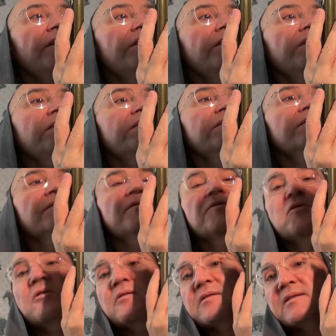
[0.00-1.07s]
is
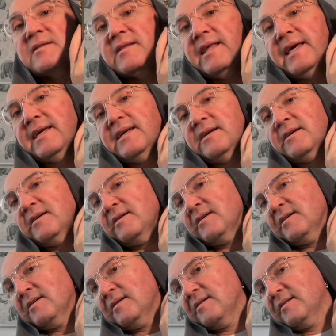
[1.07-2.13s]
not like
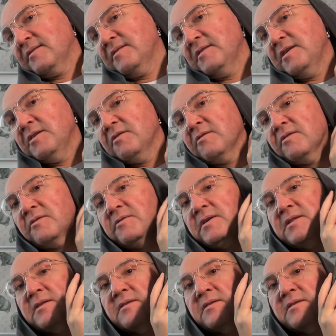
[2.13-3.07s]
neon green,